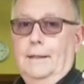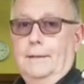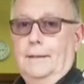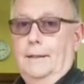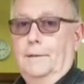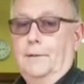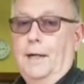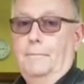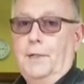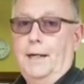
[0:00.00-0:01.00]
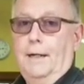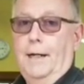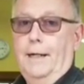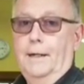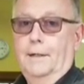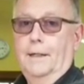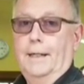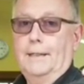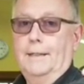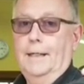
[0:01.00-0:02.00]
this Triumph Tiger
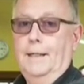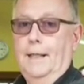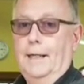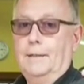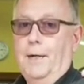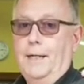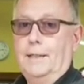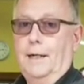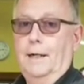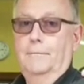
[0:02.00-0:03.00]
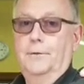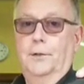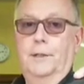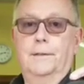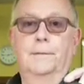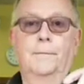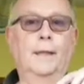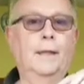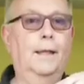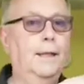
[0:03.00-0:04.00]
800 XC, that's my tire of
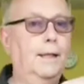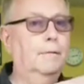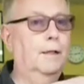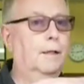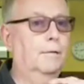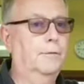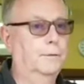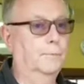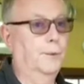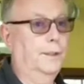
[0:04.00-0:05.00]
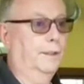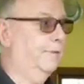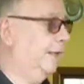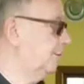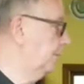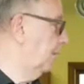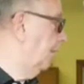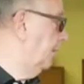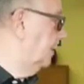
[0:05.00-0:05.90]
choice. And then for real adventure